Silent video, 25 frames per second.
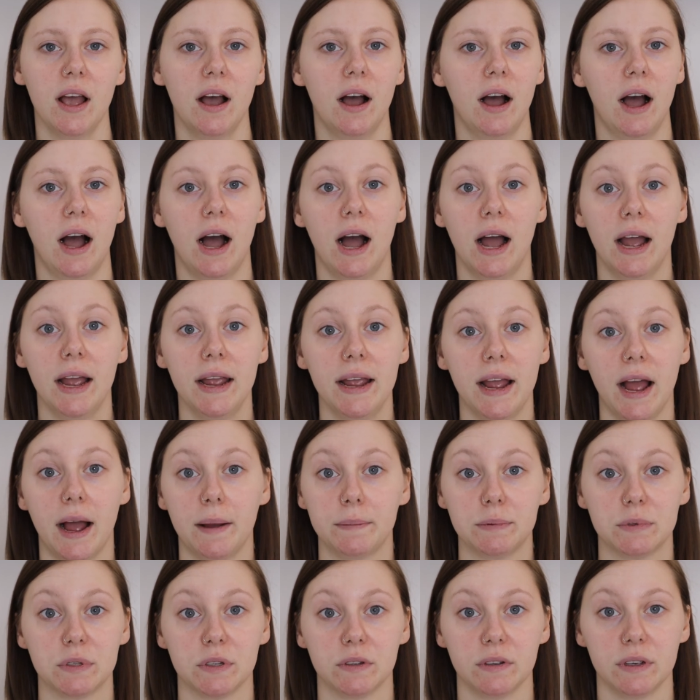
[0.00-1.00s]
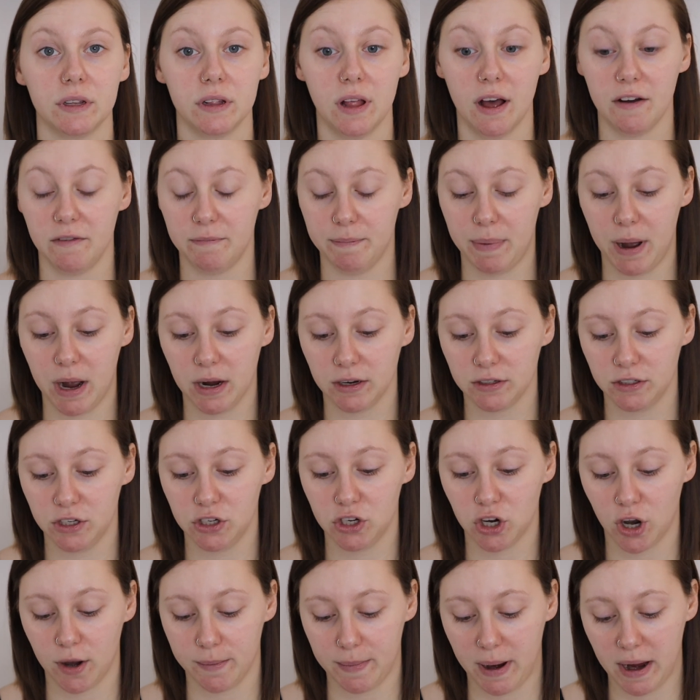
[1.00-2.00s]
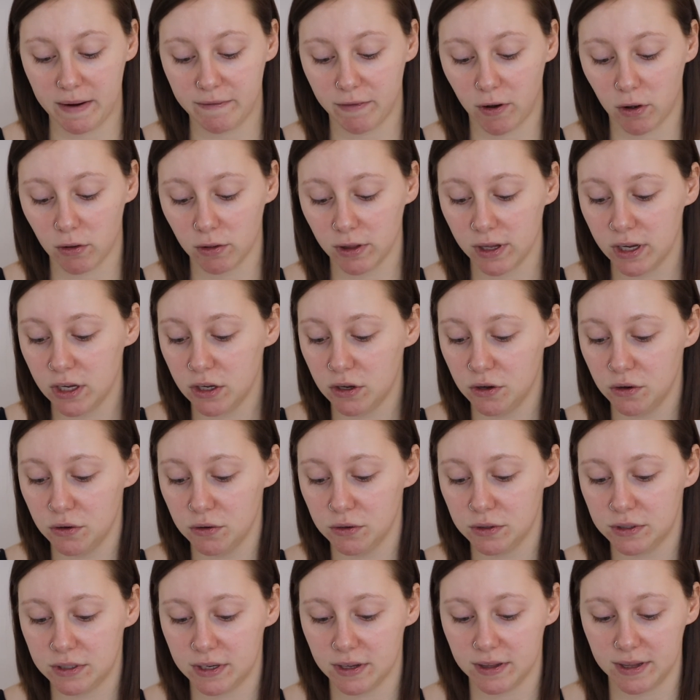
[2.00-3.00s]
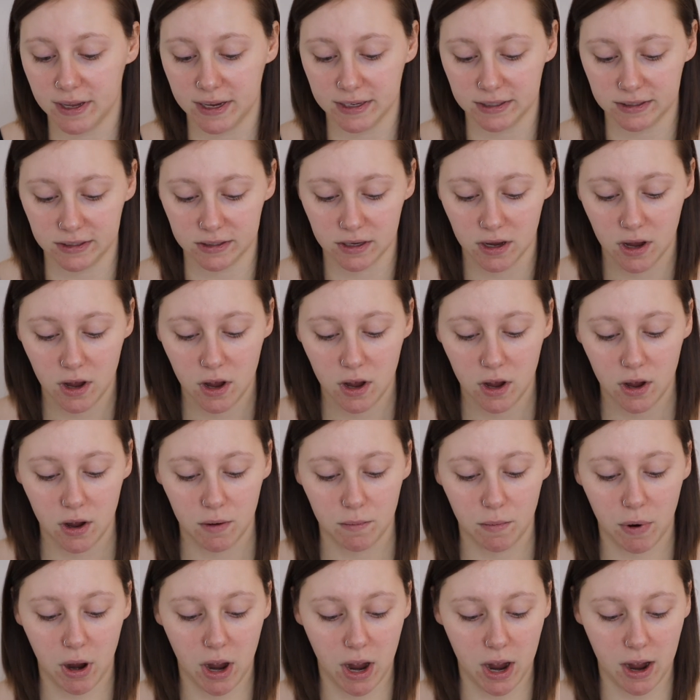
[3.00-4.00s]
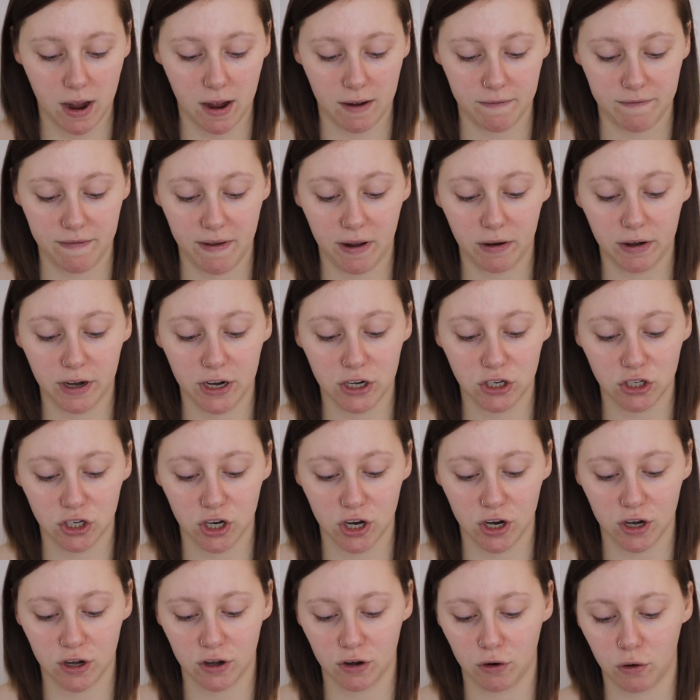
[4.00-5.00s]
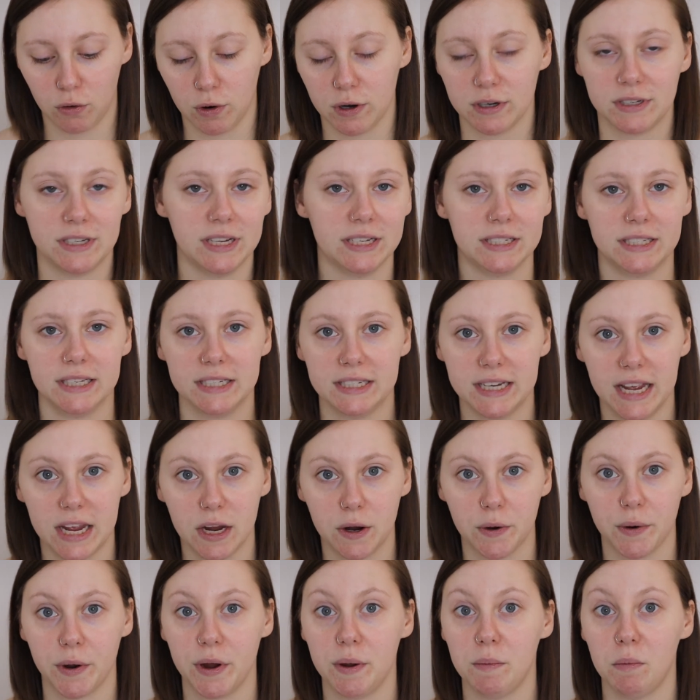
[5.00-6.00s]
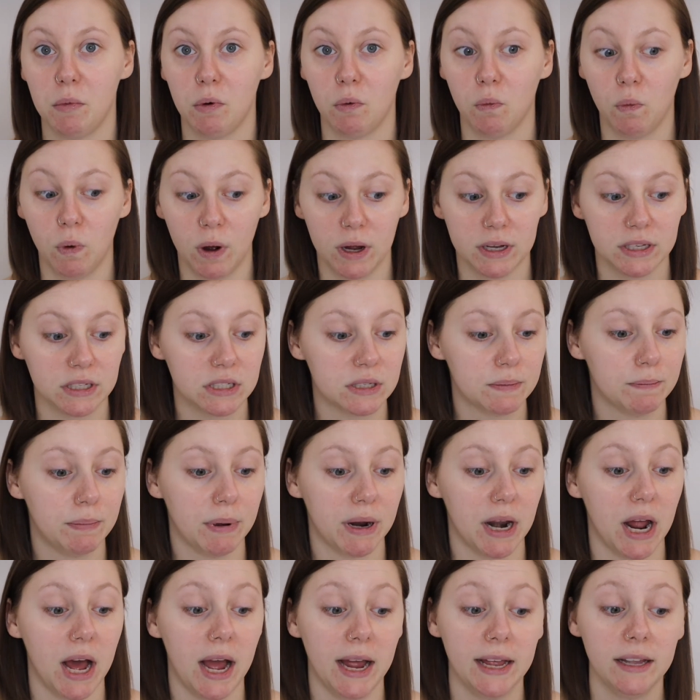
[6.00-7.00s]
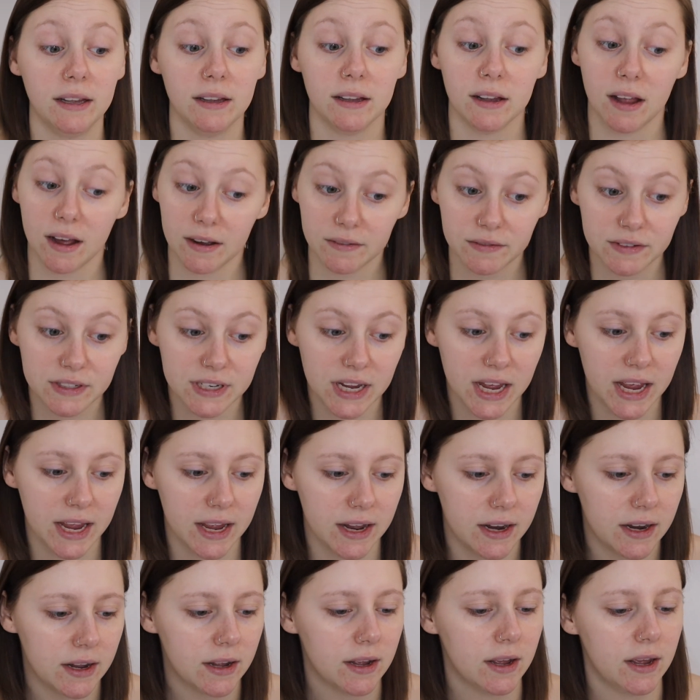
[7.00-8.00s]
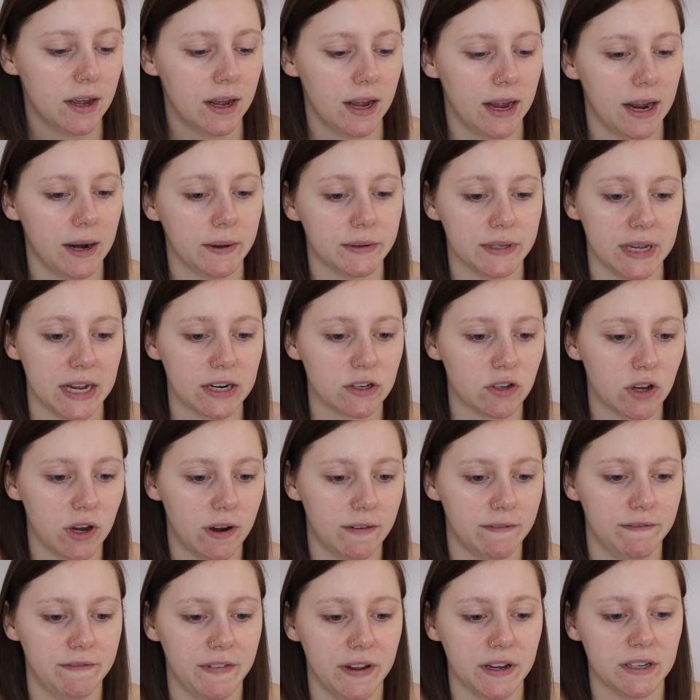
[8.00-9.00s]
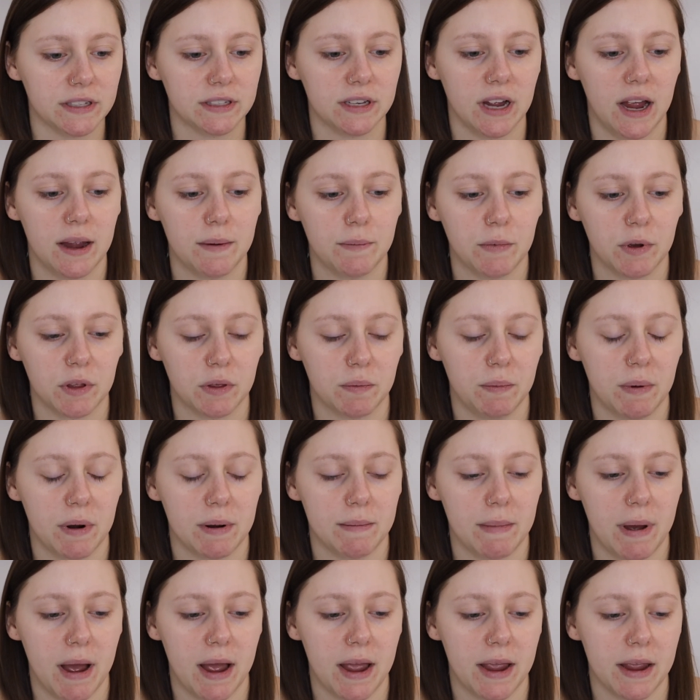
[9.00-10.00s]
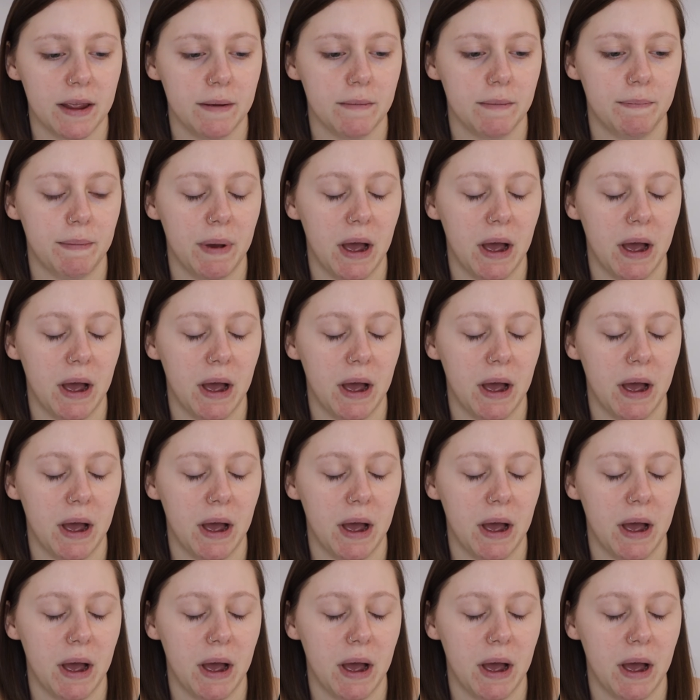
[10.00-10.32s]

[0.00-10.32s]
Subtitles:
I absolutely love BoxyCharm. I've only used this foundation or tinted day cream once, but I loved it. And I was actually on FaceTime with one of my